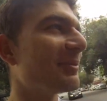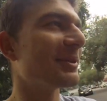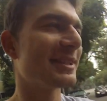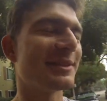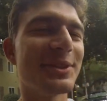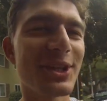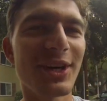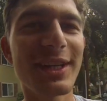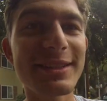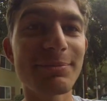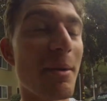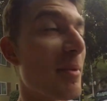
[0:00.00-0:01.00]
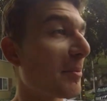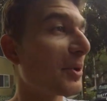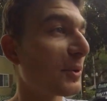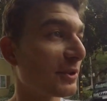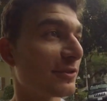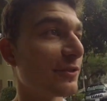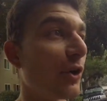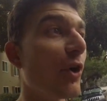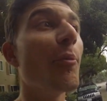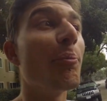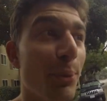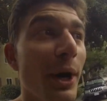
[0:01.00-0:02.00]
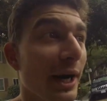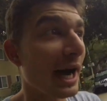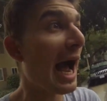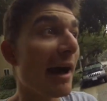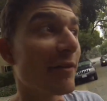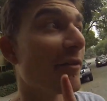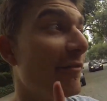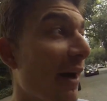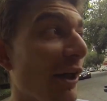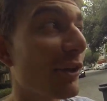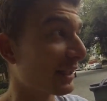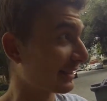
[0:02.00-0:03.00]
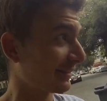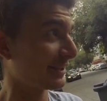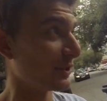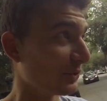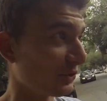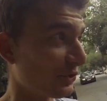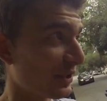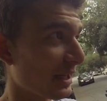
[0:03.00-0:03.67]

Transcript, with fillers: it, but to be honest, my memory was full, but I have a valid excuse.